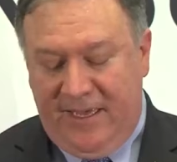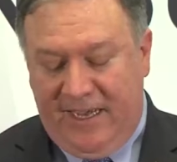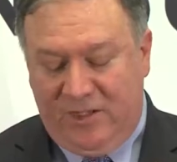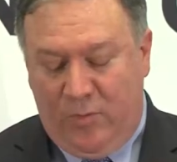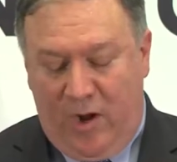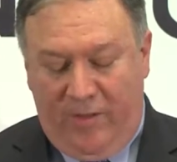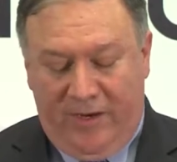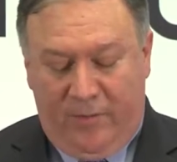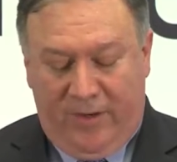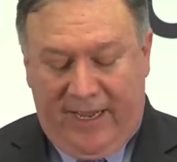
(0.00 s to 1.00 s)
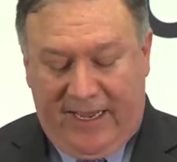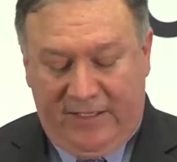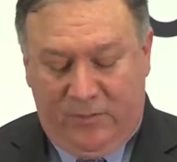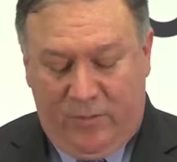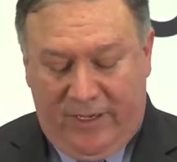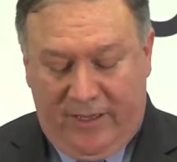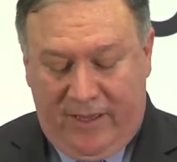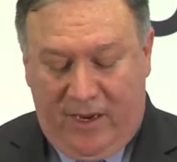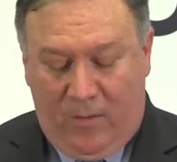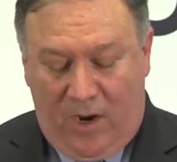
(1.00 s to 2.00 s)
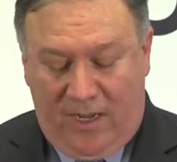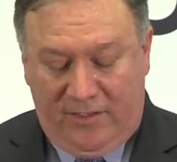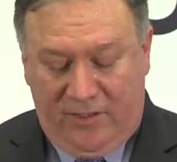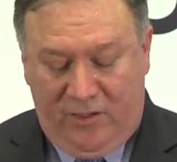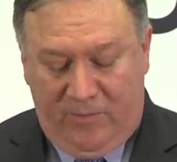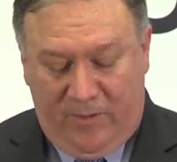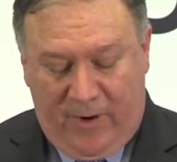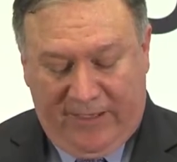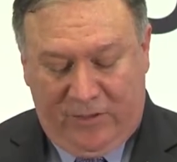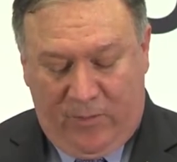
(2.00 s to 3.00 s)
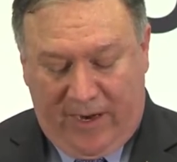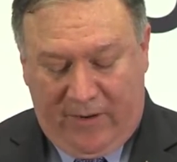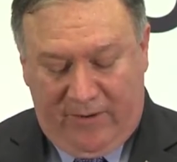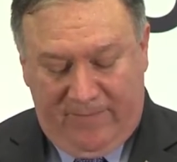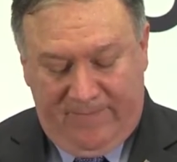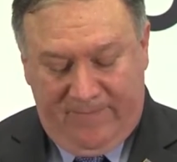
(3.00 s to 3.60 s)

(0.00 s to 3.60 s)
as well as with Iran's human rights record.